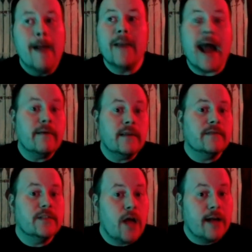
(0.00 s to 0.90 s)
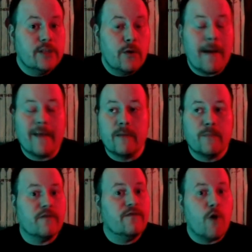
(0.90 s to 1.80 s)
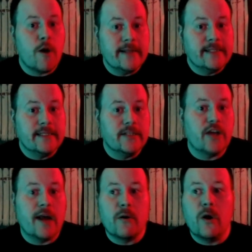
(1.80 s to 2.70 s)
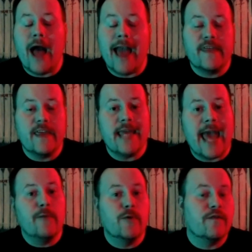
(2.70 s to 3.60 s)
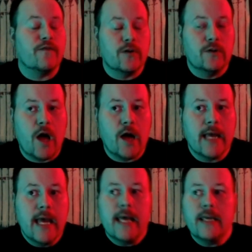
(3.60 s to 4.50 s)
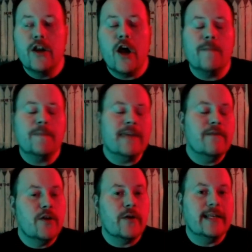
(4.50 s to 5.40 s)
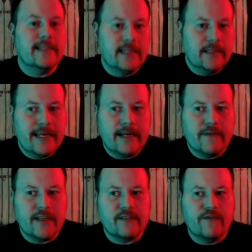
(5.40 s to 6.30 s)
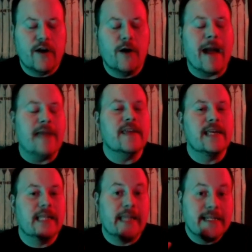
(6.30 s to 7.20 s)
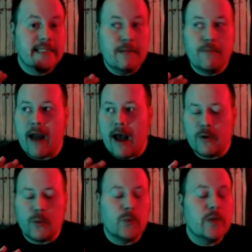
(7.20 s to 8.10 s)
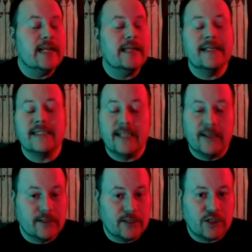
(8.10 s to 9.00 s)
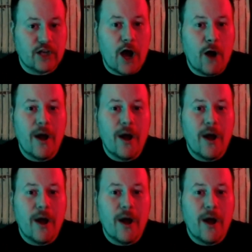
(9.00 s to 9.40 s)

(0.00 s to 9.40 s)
But I would love to talk to you about the performances in general. I think Edward Furlong, you know, even though he's the lead of this film, I think Clancy Brown really steals the show.